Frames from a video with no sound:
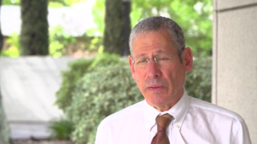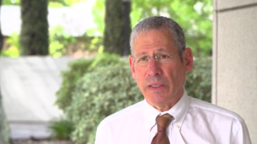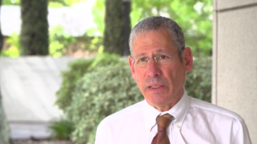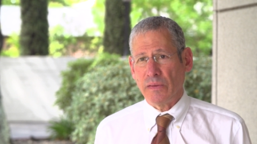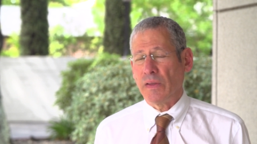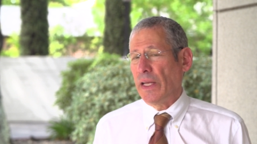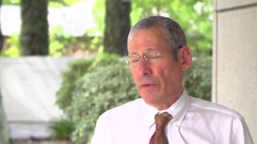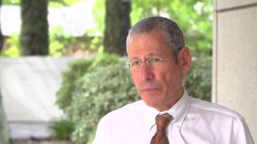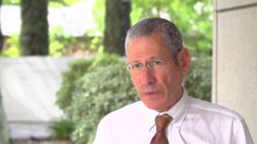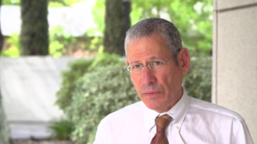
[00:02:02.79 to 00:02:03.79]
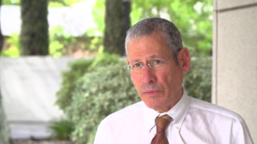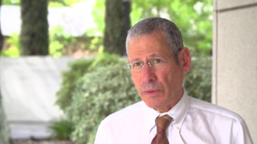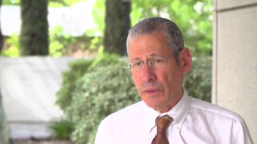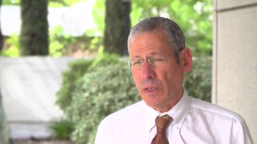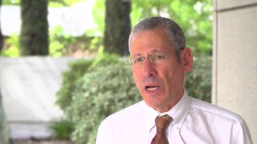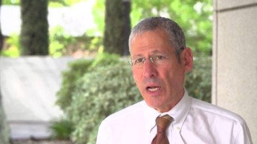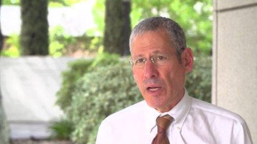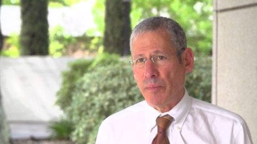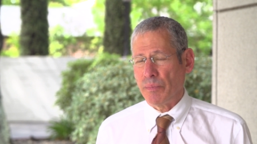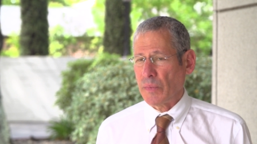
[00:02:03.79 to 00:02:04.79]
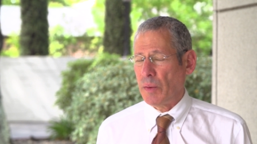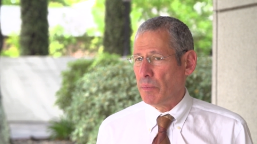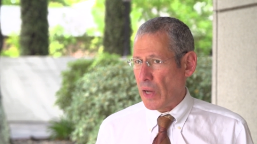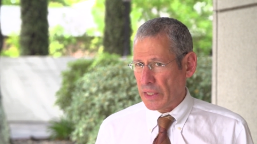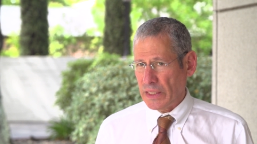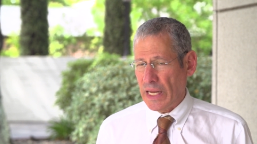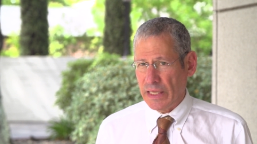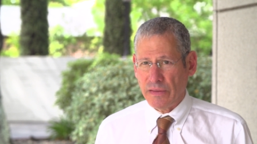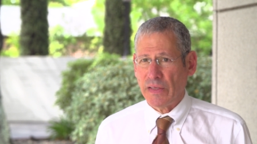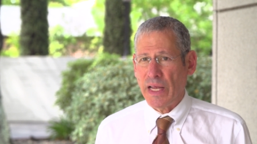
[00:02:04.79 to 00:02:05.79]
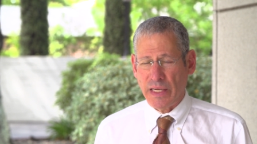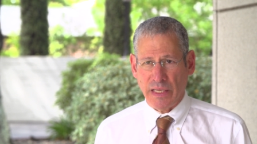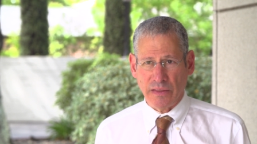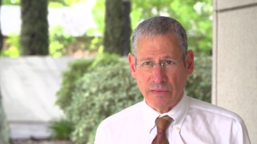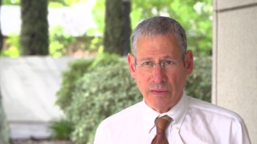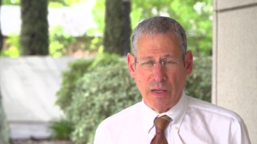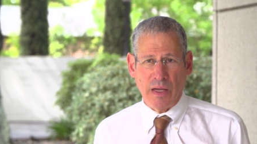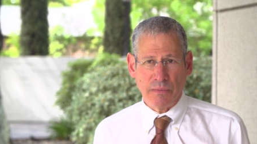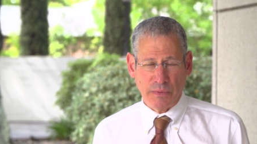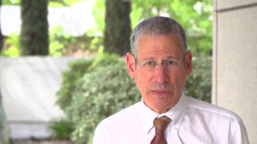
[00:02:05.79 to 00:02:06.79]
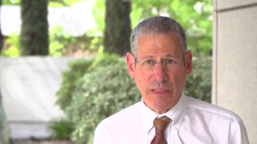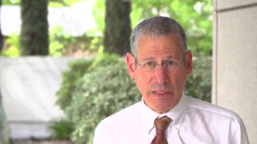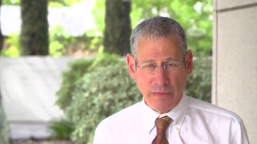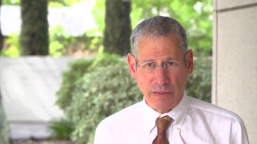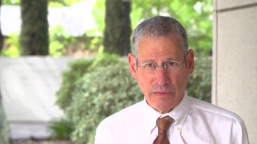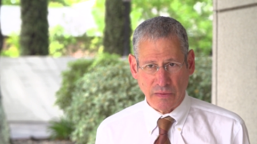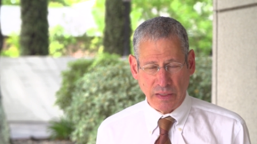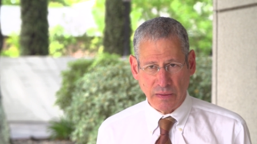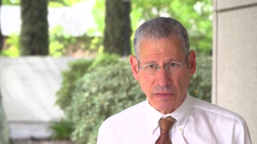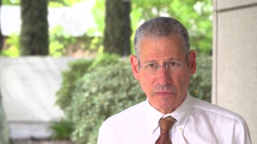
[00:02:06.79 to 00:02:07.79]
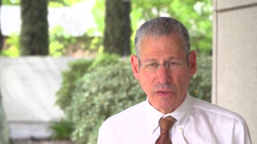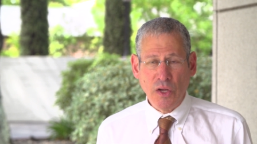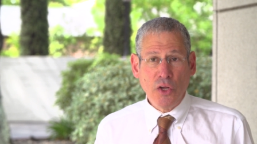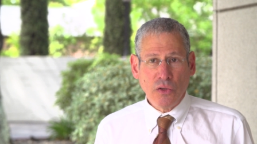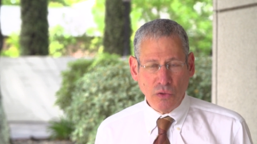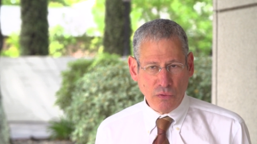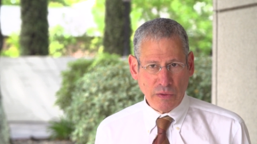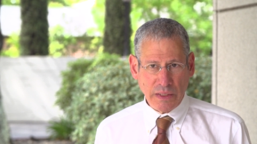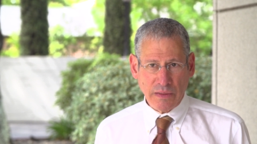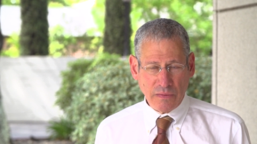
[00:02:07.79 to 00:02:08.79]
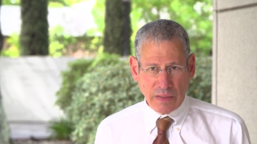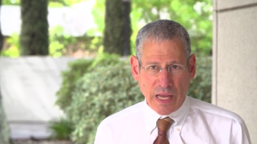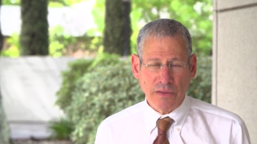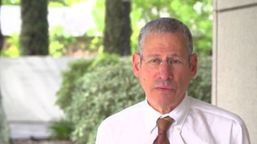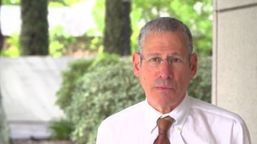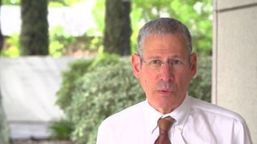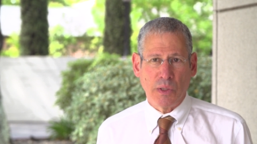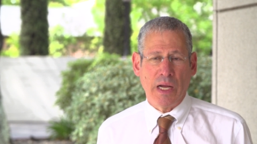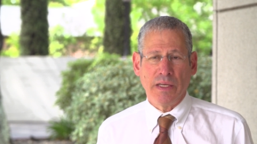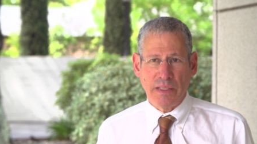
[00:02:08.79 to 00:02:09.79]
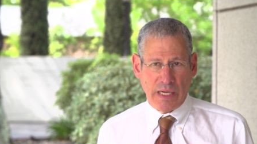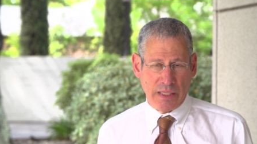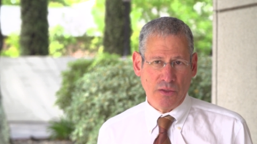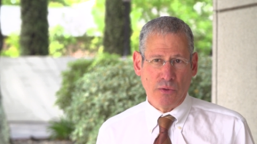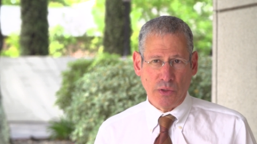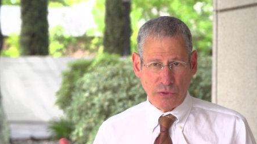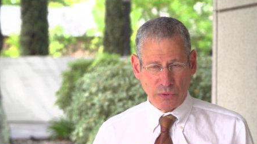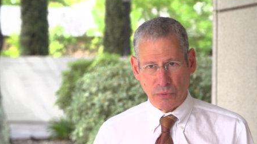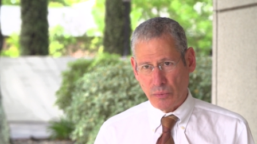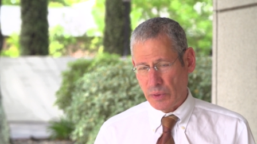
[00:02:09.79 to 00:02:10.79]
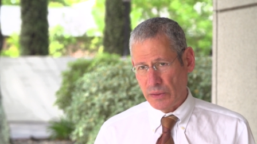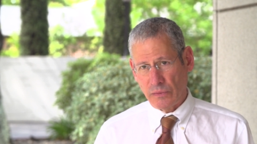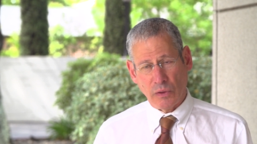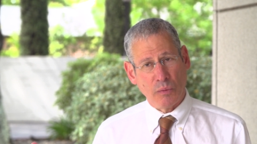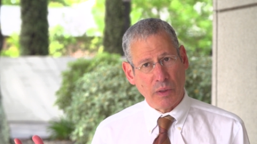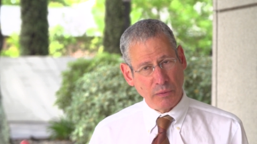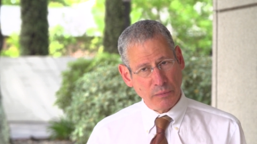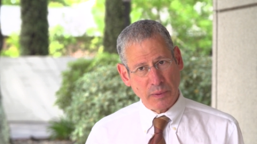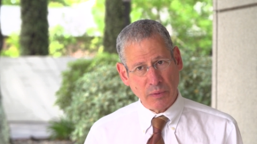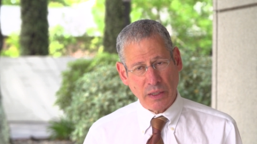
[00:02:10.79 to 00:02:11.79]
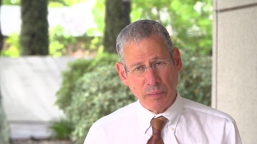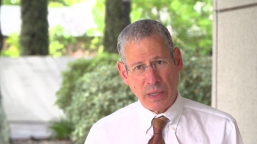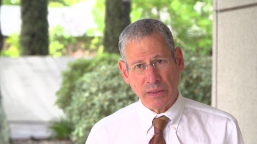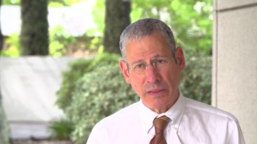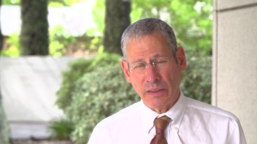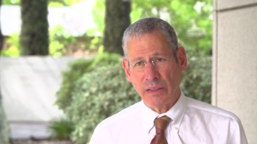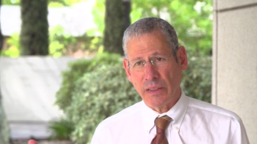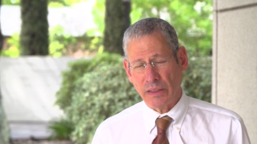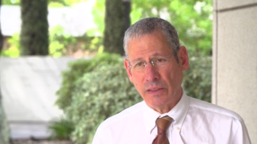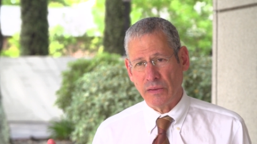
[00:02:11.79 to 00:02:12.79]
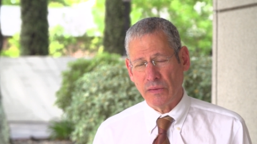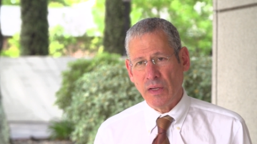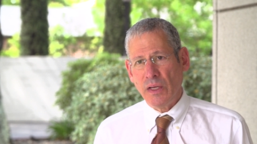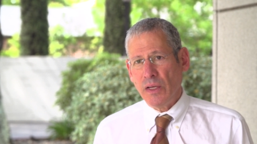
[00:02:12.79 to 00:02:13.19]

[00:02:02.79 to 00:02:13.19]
are things like fever, um, body aches, headaches, uh, fatigue, things like this. Usually this lasts for a day or two. And so what we've been recommending is